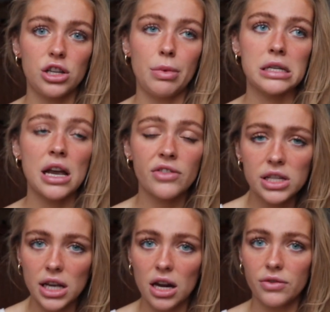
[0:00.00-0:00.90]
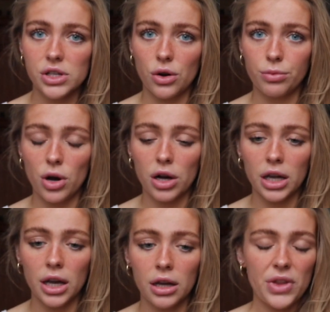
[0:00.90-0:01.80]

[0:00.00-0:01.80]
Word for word: He pays everything out of his own pocket.